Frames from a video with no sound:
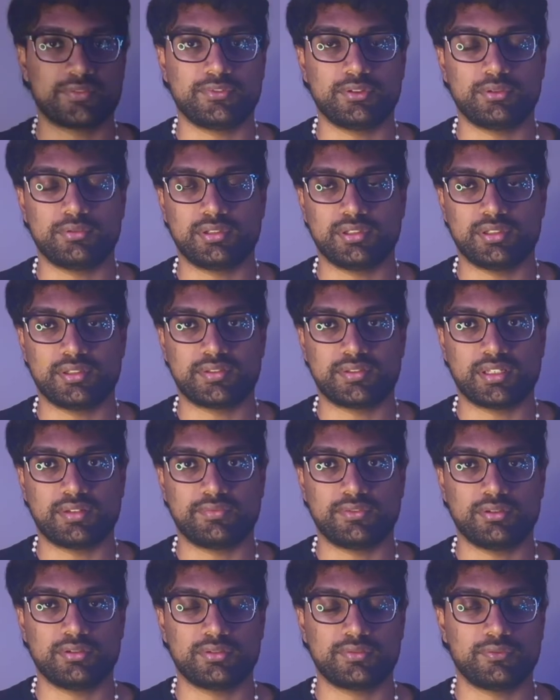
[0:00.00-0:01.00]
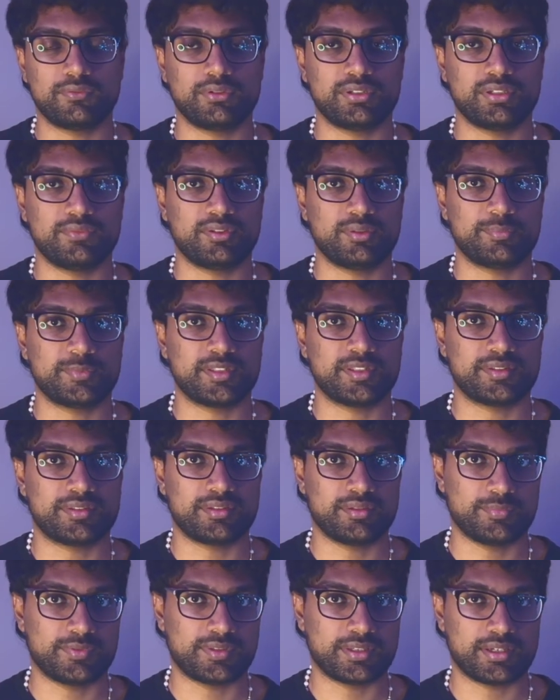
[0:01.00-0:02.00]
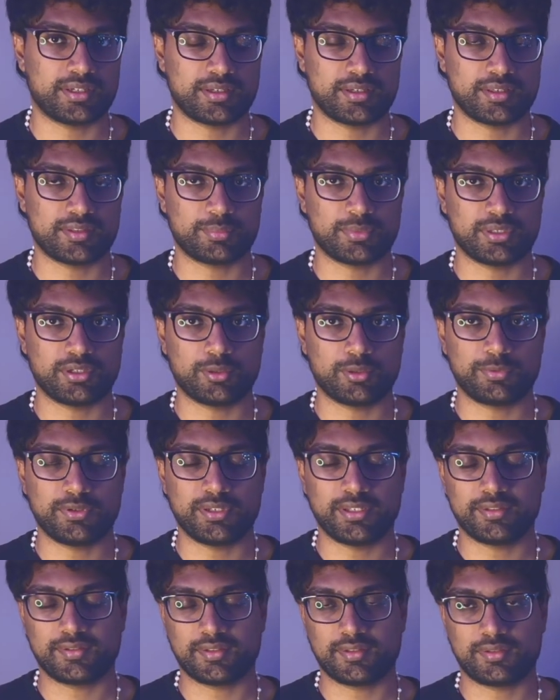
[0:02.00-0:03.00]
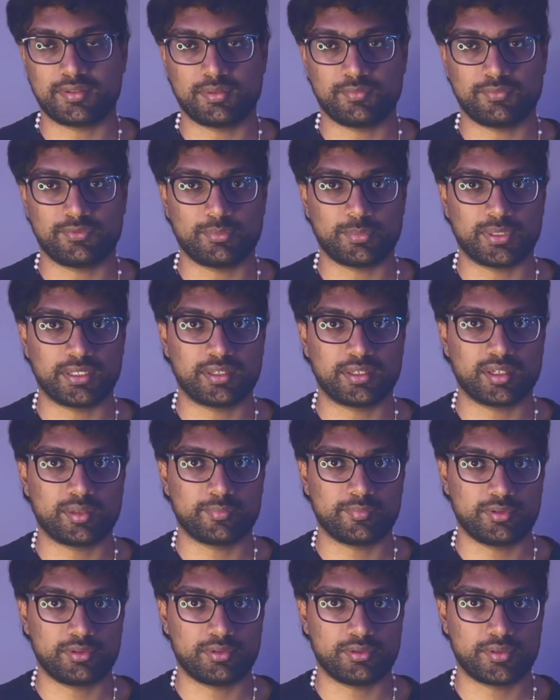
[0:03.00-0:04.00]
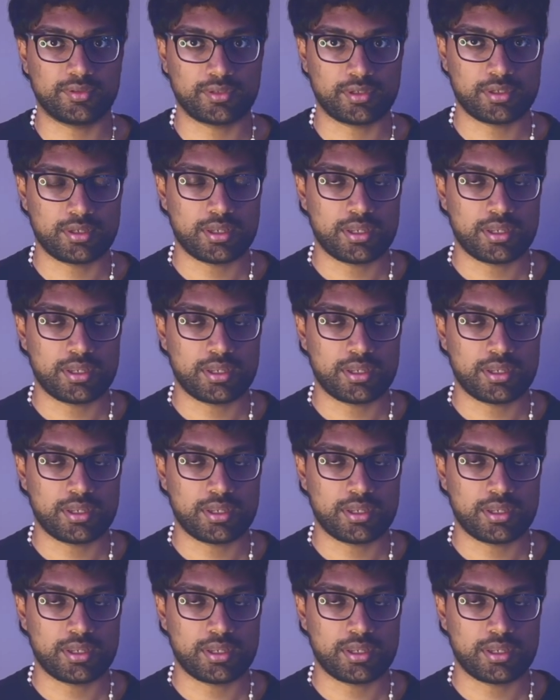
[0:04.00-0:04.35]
few years, I've used Fujifilm systems as my operating system for my cameras.